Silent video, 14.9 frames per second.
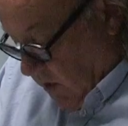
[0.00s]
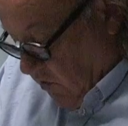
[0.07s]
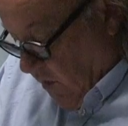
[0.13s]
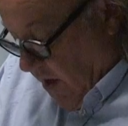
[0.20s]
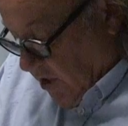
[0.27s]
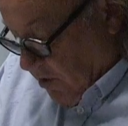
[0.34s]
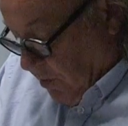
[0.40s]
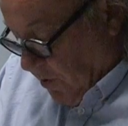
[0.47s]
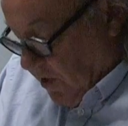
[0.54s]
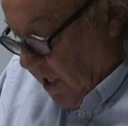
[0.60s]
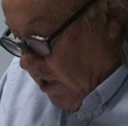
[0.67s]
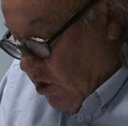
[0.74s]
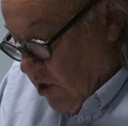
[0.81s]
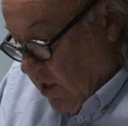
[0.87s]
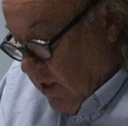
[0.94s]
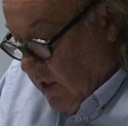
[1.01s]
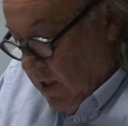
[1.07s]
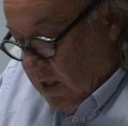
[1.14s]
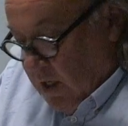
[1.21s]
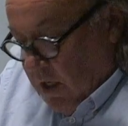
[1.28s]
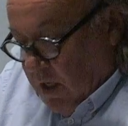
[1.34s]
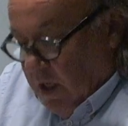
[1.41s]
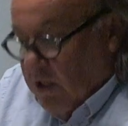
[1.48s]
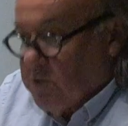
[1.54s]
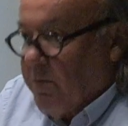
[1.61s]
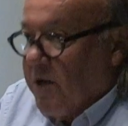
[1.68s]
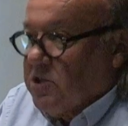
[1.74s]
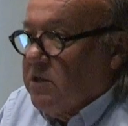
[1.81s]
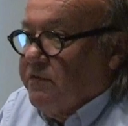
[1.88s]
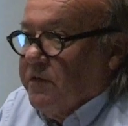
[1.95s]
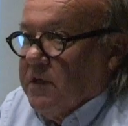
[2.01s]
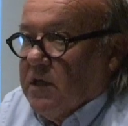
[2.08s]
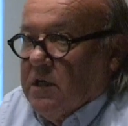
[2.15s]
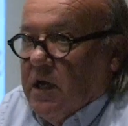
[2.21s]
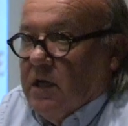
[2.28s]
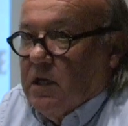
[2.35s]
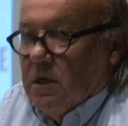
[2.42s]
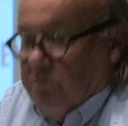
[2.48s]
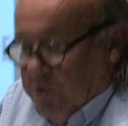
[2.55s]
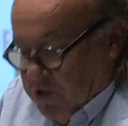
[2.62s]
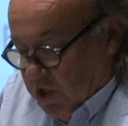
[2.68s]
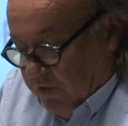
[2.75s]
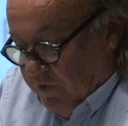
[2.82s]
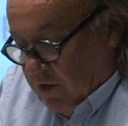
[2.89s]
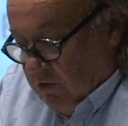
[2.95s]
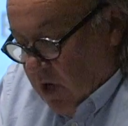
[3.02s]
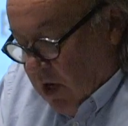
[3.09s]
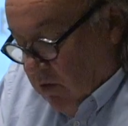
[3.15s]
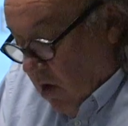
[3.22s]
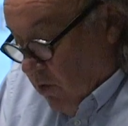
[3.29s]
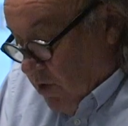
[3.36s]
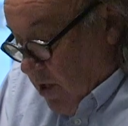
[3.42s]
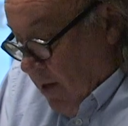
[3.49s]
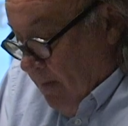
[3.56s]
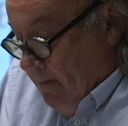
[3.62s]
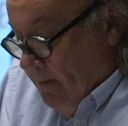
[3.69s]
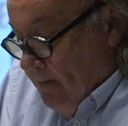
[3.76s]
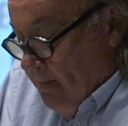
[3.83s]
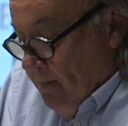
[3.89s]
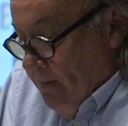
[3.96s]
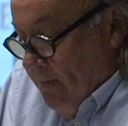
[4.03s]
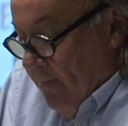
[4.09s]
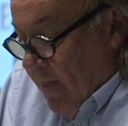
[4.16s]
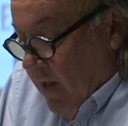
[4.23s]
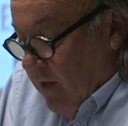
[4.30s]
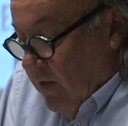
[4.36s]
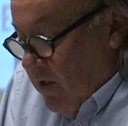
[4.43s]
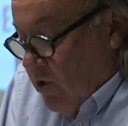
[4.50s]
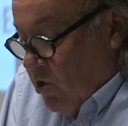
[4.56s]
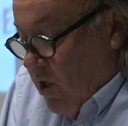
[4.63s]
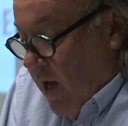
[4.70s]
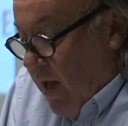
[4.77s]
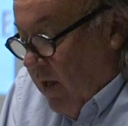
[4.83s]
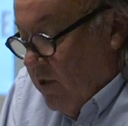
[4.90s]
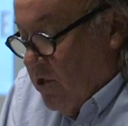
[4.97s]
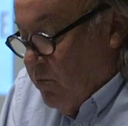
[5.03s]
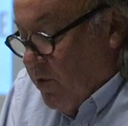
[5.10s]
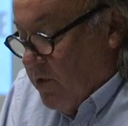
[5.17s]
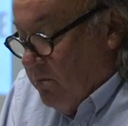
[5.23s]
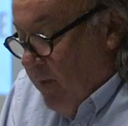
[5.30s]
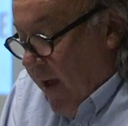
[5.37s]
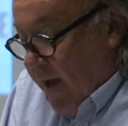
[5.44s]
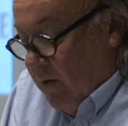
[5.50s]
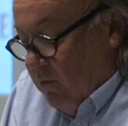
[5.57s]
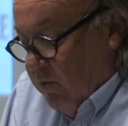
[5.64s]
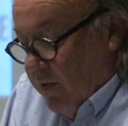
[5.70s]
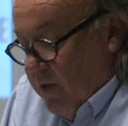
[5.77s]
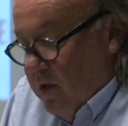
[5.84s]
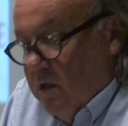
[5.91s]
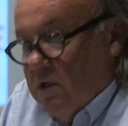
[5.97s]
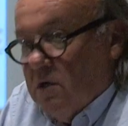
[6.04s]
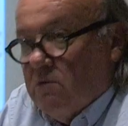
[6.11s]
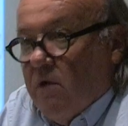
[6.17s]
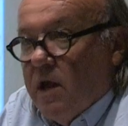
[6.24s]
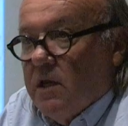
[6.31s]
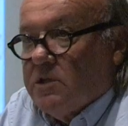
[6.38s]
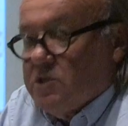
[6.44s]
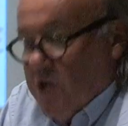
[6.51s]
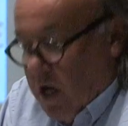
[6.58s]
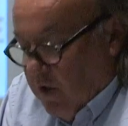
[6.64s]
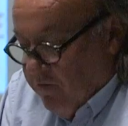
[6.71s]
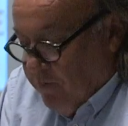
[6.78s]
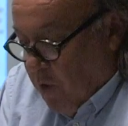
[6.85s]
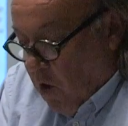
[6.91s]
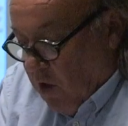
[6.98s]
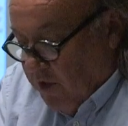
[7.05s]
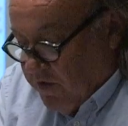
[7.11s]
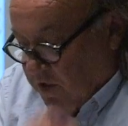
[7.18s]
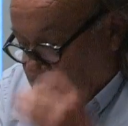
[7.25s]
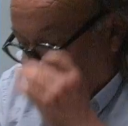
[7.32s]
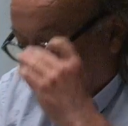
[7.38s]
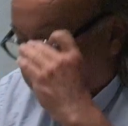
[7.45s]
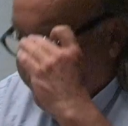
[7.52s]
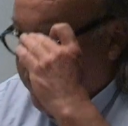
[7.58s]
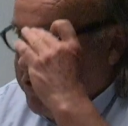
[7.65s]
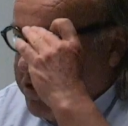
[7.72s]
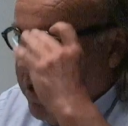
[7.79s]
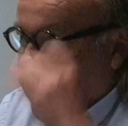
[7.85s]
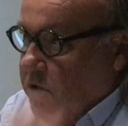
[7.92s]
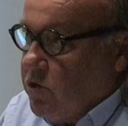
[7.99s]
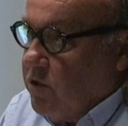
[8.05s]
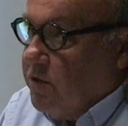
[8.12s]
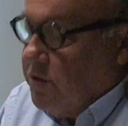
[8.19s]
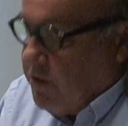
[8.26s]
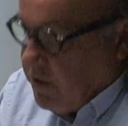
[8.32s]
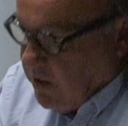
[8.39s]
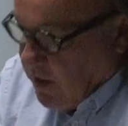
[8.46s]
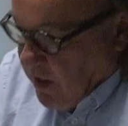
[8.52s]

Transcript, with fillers: transportation, especially for the Canadian Pacific Railroad. This challenge was met with an integrated set of policies for First Nations